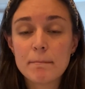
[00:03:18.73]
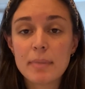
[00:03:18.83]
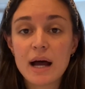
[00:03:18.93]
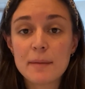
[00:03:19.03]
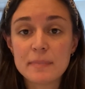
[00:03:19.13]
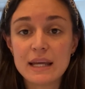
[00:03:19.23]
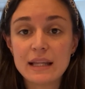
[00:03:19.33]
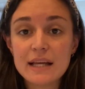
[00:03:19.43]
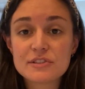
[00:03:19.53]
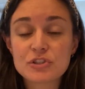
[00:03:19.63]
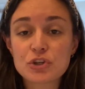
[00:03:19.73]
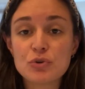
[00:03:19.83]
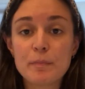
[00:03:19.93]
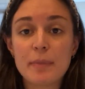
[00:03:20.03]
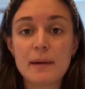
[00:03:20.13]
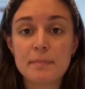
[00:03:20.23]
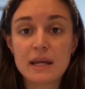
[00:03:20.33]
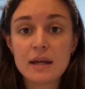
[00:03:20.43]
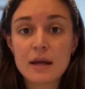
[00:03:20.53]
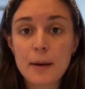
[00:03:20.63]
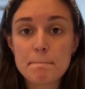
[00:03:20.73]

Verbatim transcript: Puppy, let's scoop puppy.